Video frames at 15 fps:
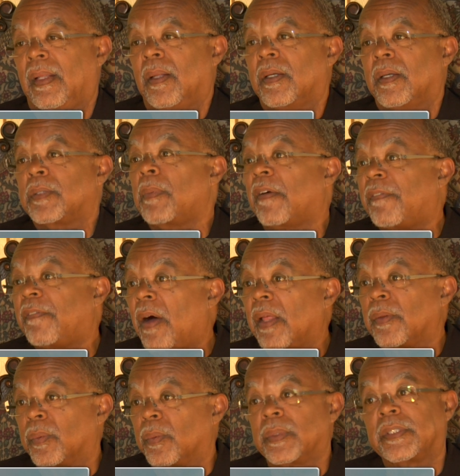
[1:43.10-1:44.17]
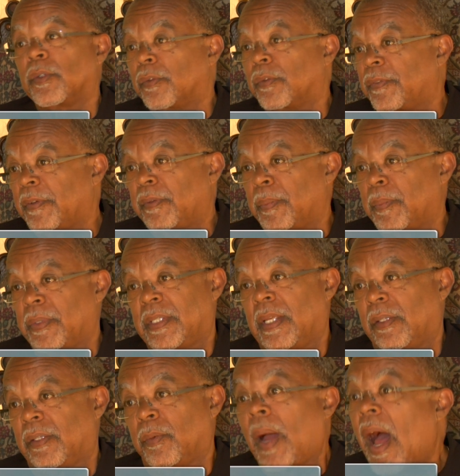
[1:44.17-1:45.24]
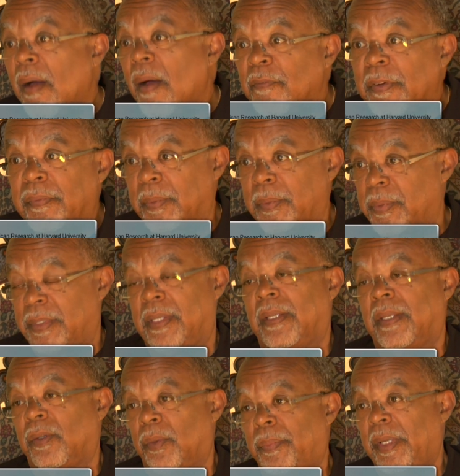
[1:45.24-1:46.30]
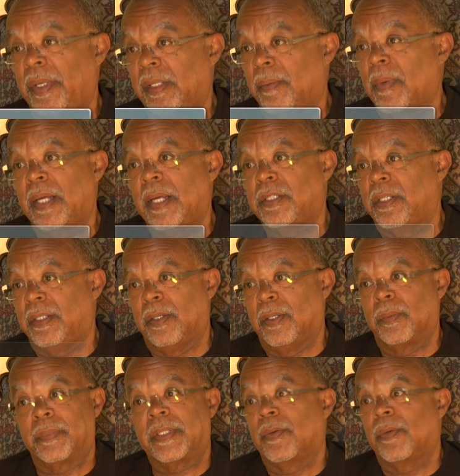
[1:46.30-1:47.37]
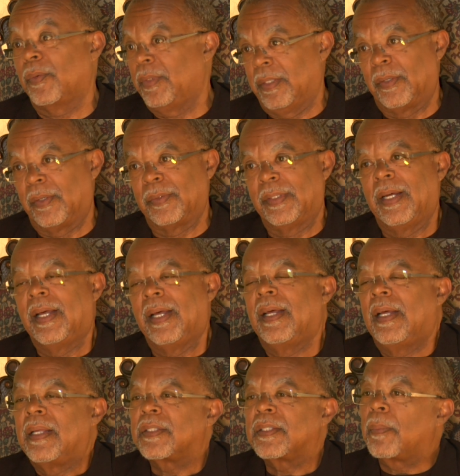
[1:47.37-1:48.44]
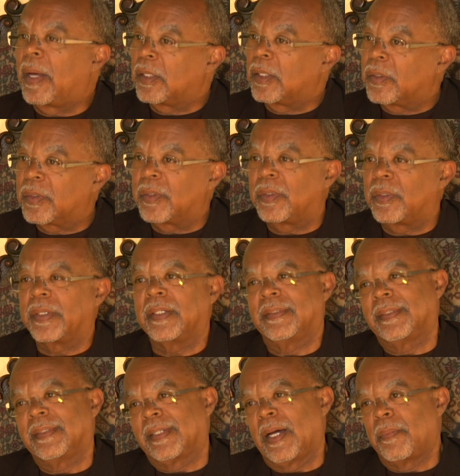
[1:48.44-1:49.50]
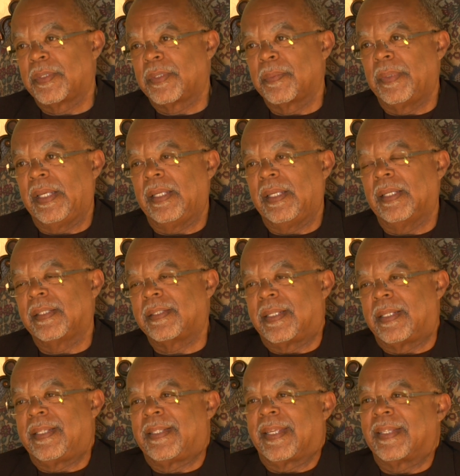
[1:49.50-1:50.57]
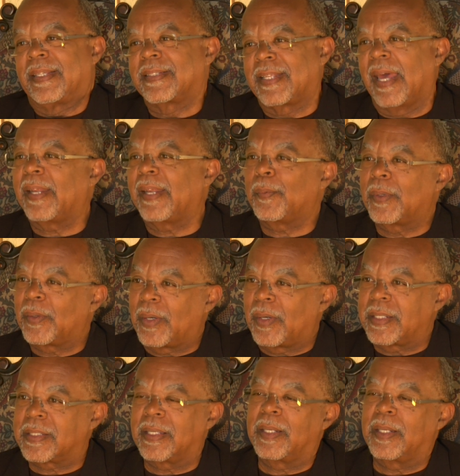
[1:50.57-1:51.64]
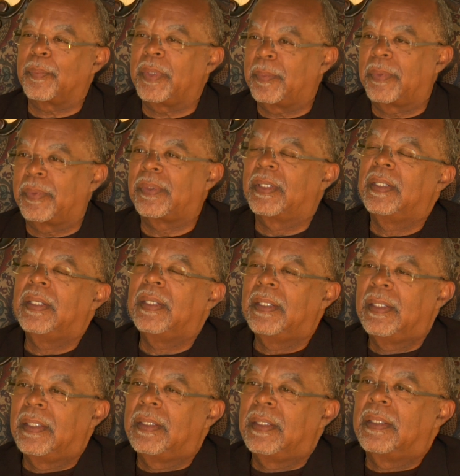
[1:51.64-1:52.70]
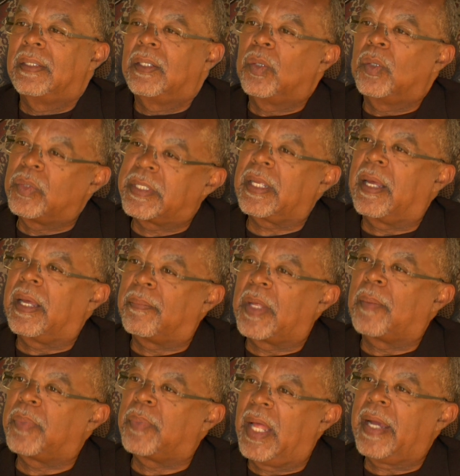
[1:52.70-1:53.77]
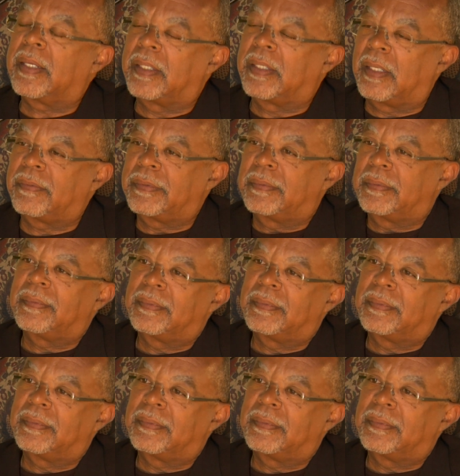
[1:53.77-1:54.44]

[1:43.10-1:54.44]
Because my father was over fifty percent European. I'm fifty percent European in my genome. So, you know. So my little girl comes to me and she says, Daddy, what do I say to people who say I'm not black enough?